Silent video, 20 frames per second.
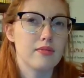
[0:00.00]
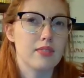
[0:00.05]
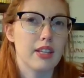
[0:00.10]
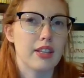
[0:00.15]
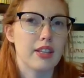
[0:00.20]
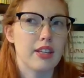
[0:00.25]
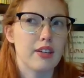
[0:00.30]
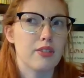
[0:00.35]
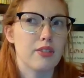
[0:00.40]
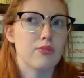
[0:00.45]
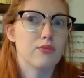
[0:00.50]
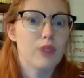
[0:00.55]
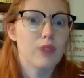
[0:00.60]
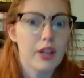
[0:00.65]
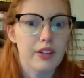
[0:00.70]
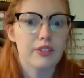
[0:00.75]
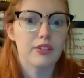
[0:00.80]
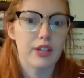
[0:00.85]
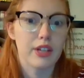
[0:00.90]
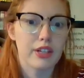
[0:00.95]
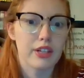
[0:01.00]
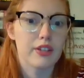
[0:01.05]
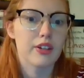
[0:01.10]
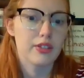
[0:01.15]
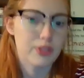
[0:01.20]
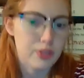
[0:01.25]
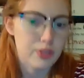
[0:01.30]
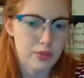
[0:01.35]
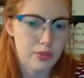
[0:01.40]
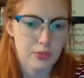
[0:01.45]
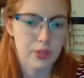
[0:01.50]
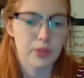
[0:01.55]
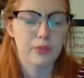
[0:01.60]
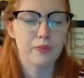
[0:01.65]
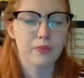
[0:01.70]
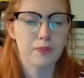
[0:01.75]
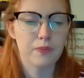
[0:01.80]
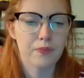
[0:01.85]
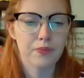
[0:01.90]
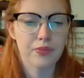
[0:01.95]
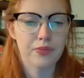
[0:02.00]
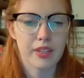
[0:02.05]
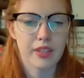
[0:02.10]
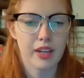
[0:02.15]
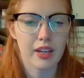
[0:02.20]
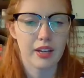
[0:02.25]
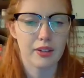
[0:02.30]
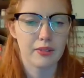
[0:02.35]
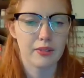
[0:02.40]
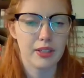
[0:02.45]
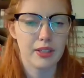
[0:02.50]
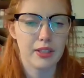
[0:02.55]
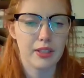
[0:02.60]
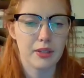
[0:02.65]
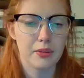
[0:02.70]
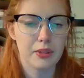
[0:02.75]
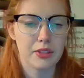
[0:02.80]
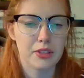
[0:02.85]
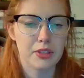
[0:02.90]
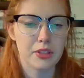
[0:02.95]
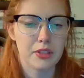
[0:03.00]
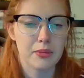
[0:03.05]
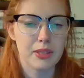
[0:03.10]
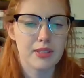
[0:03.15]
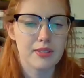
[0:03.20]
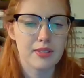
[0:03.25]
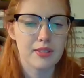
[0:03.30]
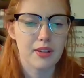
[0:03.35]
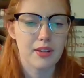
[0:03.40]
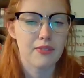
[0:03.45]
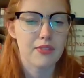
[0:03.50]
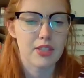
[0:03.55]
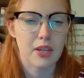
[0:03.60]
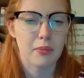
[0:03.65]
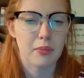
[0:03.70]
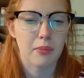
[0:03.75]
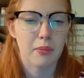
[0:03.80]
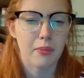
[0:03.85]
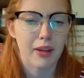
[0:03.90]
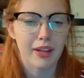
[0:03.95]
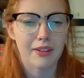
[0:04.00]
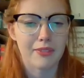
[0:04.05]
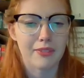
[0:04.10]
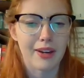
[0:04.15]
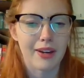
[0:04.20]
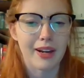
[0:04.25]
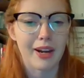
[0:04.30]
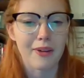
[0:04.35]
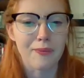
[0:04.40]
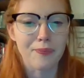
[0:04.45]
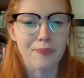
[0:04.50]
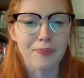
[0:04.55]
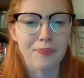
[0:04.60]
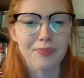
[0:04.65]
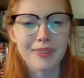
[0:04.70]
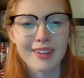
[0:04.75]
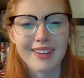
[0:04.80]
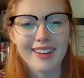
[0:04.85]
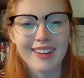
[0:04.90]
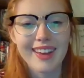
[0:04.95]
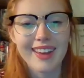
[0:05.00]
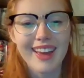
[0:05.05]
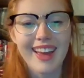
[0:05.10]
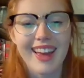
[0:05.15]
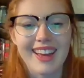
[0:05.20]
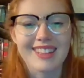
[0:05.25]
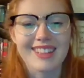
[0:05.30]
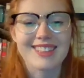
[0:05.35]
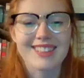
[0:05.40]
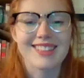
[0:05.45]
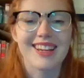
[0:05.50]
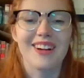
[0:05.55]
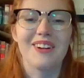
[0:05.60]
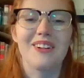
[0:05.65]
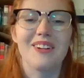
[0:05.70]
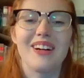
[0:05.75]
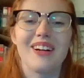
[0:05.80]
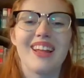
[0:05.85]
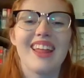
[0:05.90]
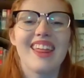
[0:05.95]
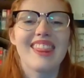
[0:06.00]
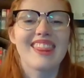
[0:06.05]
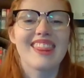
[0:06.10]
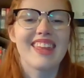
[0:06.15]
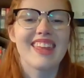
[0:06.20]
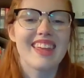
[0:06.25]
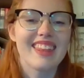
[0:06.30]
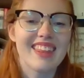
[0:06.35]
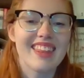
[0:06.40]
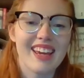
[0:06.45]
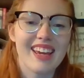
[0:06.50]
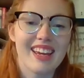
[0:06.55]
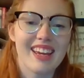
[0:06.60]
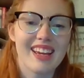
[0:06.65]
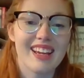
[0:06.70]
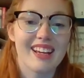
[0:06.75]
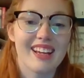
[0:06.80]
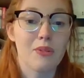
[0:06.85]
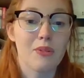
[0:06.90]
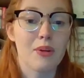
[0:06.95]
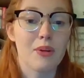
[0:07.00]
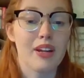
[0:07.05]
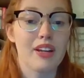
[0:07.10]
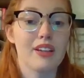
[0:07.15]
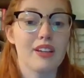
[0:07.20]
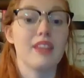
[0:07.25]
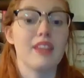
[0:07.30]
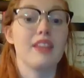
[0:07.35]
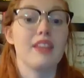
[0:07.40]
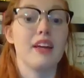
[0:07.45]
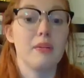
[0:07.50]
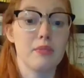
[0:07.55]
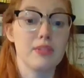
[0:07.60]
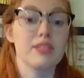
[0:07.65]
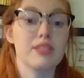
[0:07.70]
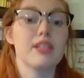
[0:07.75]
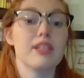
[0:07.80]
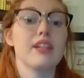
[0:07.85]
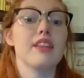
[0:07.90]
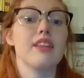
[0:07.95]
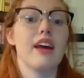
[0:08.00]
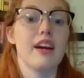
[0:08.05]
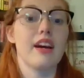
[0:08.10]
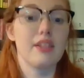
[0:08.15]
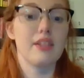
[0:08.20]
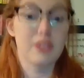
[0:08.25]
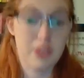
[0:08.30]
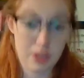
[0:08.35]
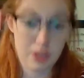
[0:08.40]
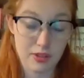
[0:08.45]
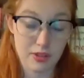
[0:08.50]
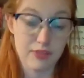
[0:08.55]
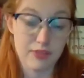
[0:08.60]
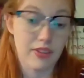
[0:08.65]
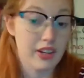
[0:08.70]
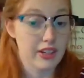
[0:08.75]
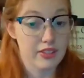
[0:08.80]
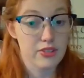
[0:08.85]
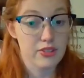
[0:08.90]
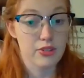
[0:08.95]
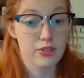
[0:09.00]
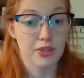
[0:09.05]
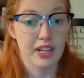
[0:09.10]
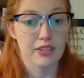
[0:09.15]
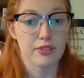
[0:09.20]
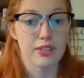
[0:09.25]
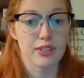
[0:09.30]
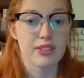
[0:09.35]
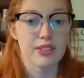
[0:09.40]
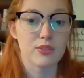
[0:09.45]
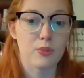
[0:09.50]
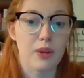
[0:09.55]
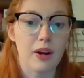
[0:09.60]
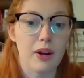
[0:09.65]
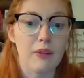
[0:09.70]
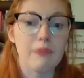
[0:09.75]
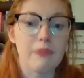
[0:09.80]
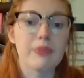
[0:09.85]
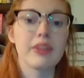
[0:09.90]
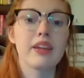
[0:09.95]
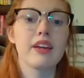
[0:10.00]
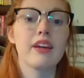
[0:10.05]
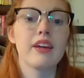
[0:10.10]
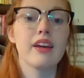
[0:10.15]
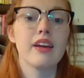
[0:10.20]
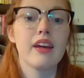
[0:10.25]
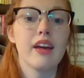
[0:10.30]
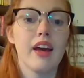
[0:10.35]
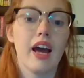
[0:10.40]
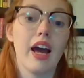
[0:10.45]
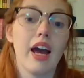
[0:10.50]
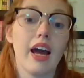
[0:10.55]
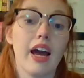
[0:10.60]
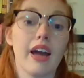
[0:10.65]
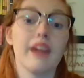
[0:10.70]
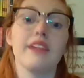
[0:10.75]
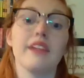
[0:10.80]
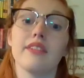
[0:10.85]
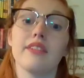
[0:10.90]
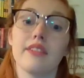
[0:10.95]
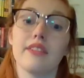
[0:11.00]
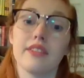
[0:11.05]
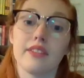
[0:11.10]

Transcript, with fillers: that they could run credit cards through. I don't really know what the term is off the top of my head right now. And so then they went and they presented that to the finance director as well. And